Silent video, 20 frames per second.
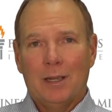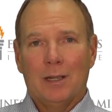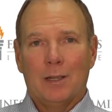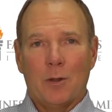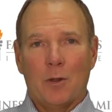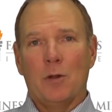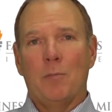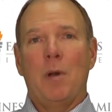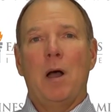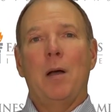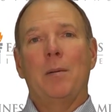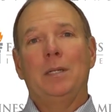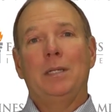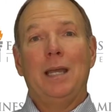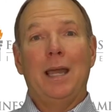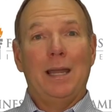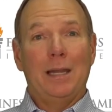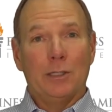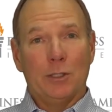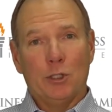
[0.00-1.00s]
go to mom and
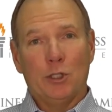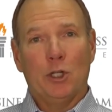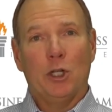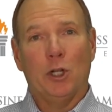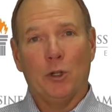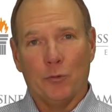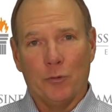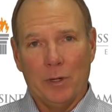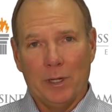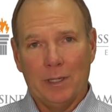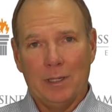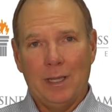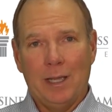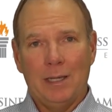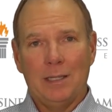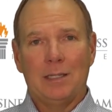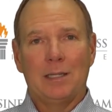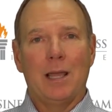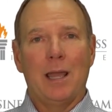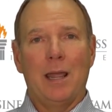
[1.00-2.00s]
dad as children
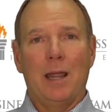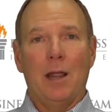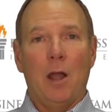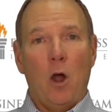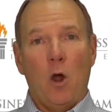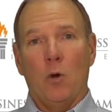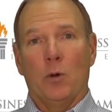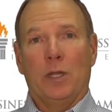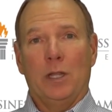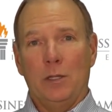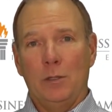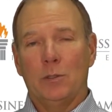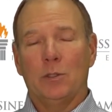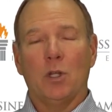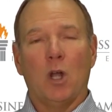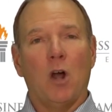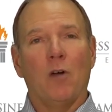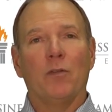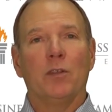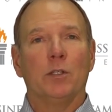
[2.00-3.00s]
and say, Oh, can you
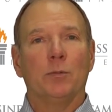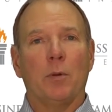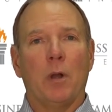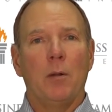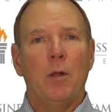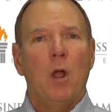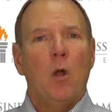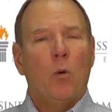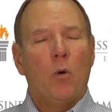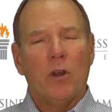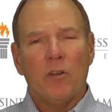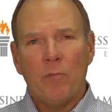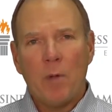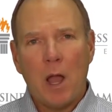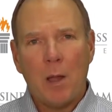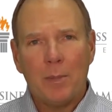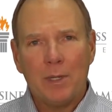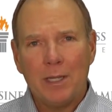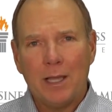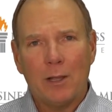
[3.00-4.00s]
solve this problem? What if
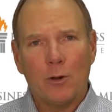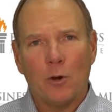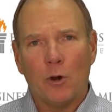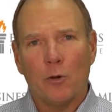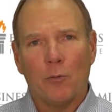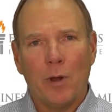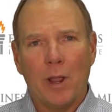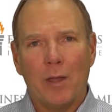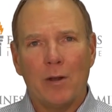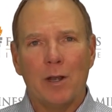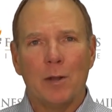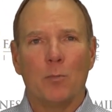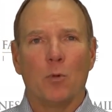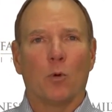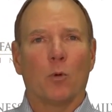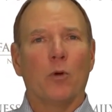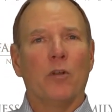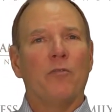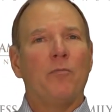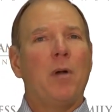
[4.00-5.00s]
mom and dad aren't around
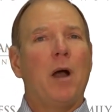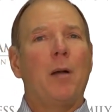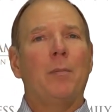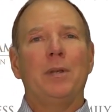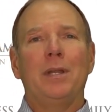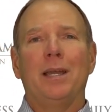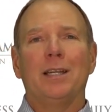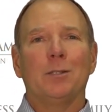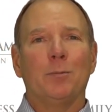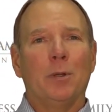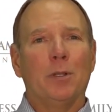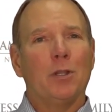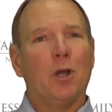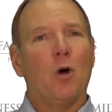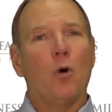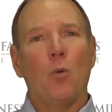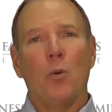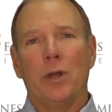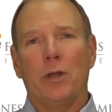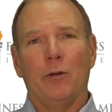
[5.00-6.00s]
anymore? What if mom and dad spend the
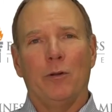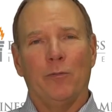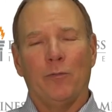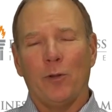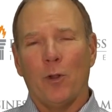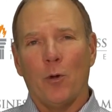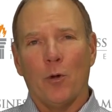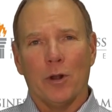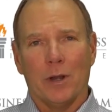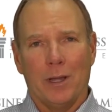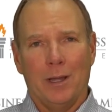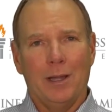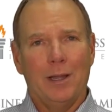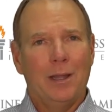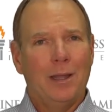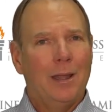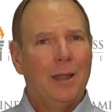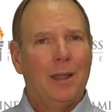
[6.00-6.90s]
whole winter in Florida?